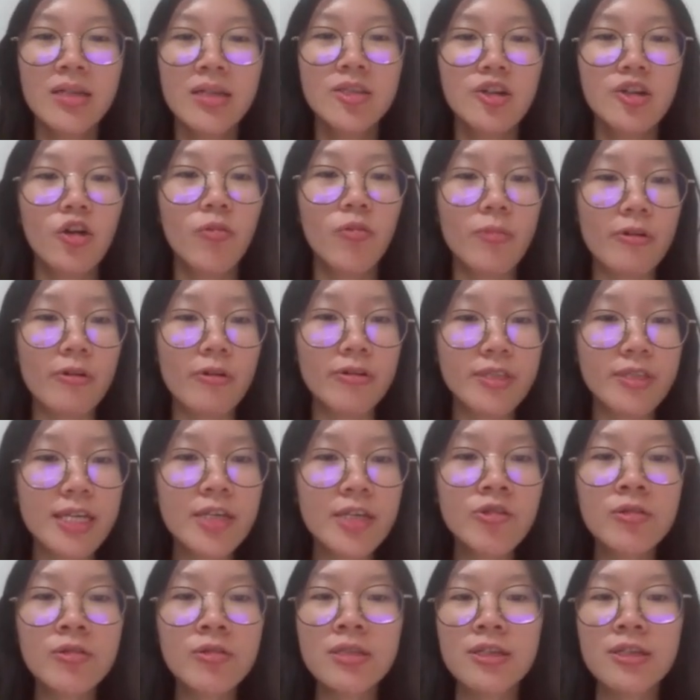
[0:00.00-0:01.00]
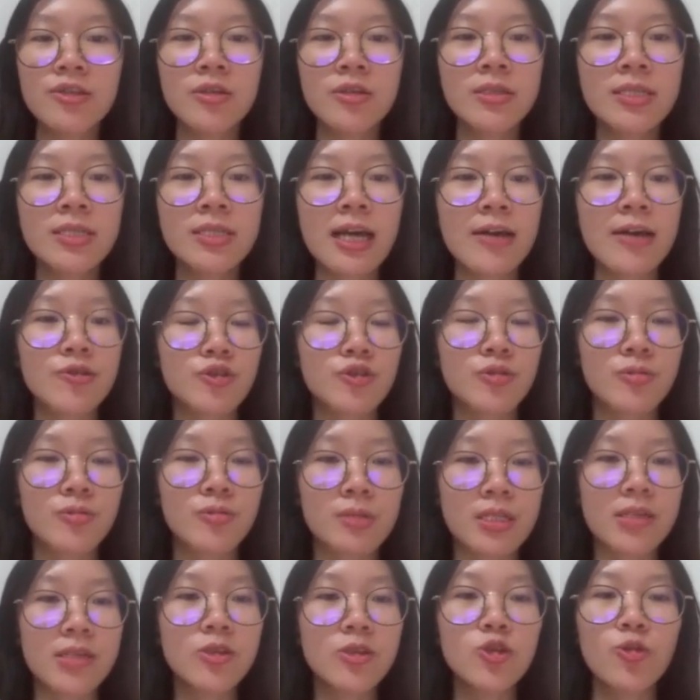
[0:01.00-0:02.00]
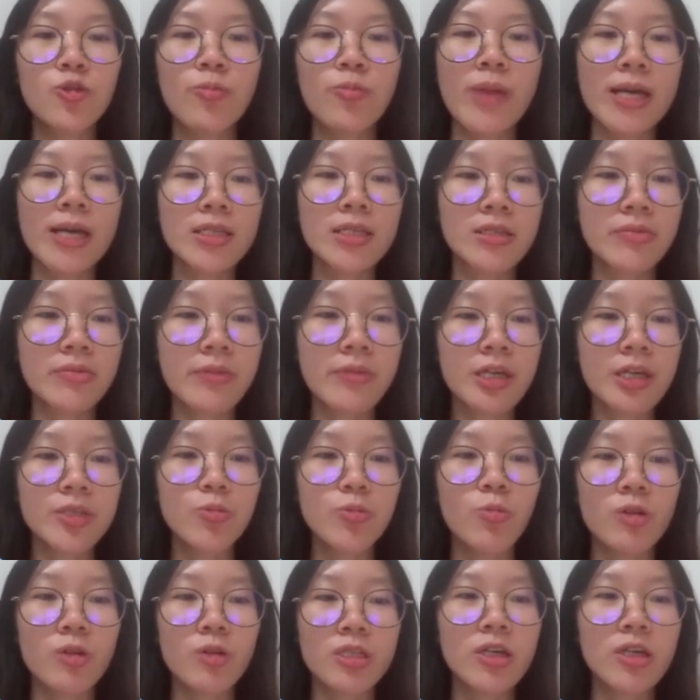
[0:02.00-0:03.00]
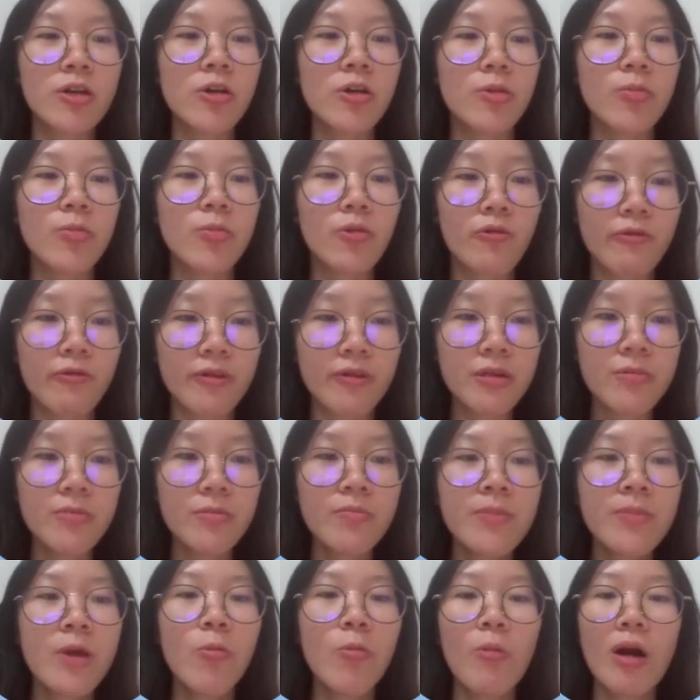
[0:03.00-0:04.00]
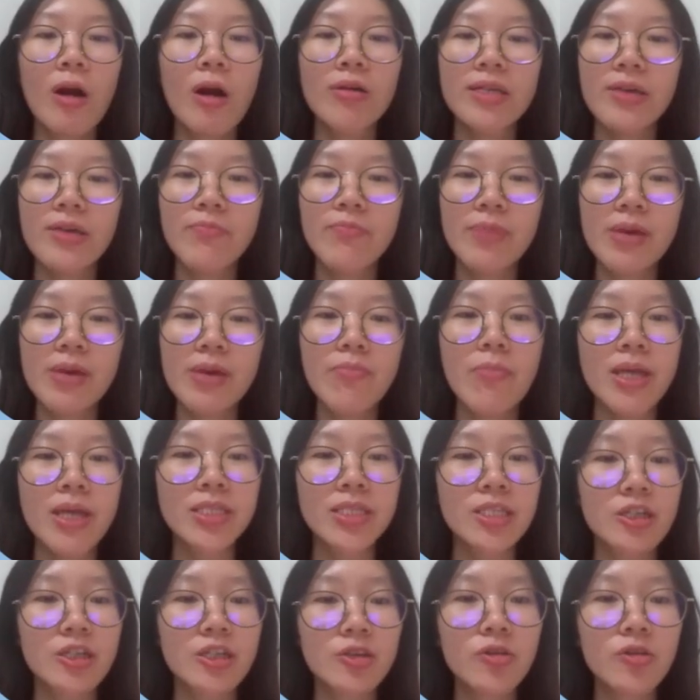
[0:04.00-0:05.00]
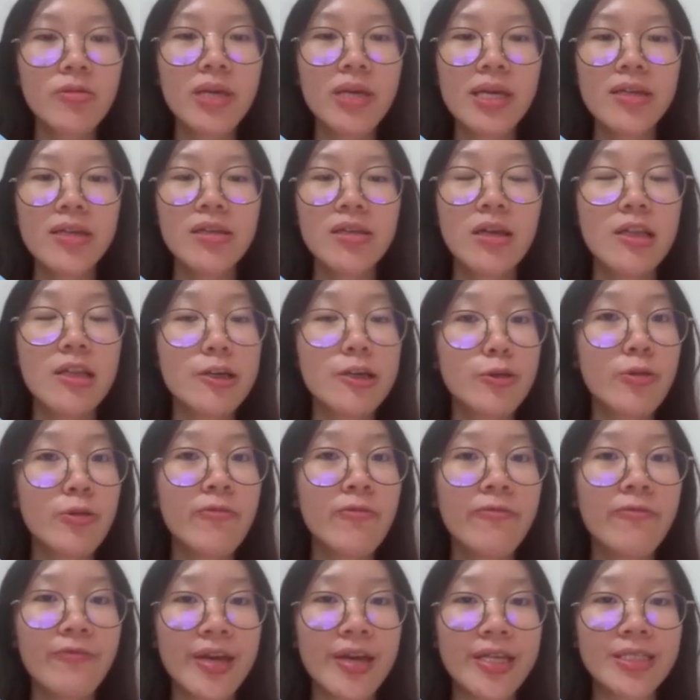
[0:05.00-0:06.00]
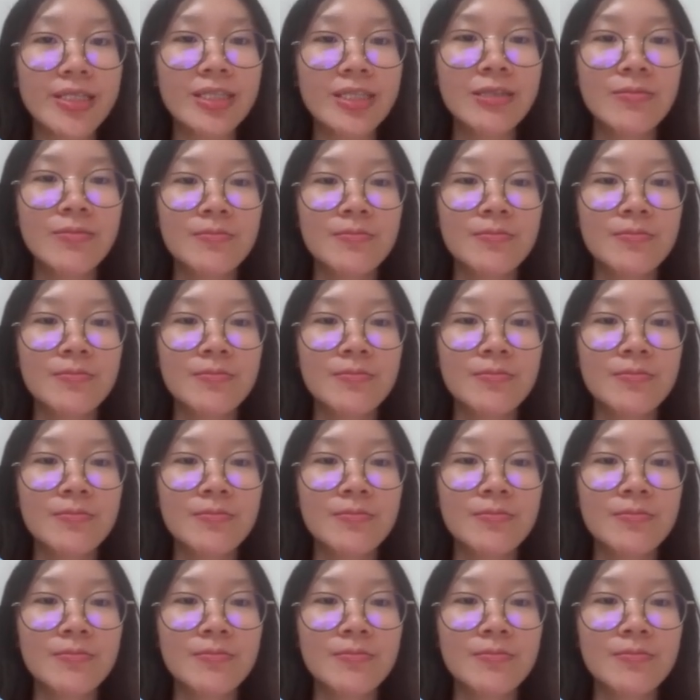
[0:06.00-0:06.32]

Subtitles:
The operating conditions are chosen to maximize water removal while keeping methanol in the liquid phase.